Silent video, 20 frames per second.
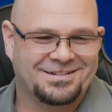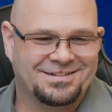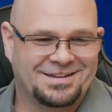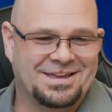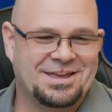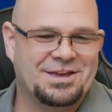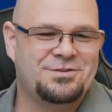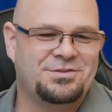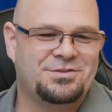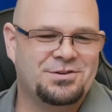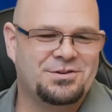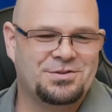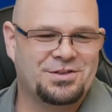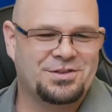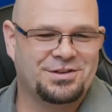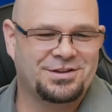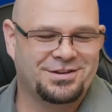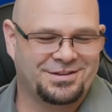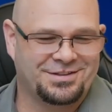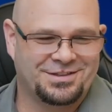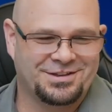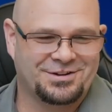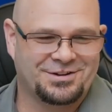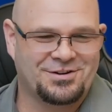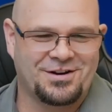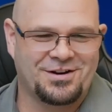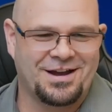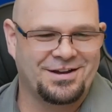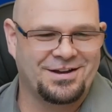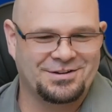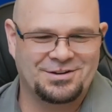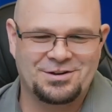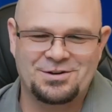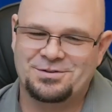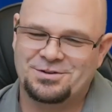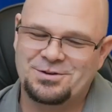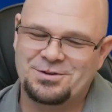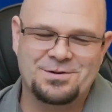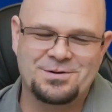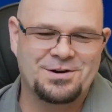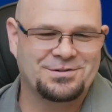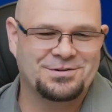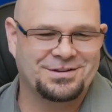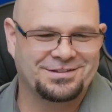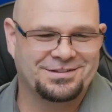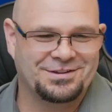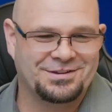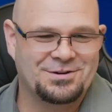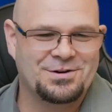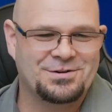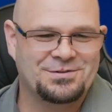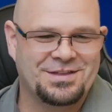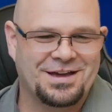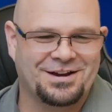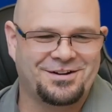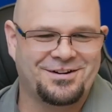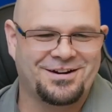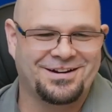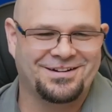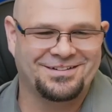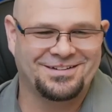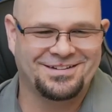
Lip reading: give you the crown. You own that crown.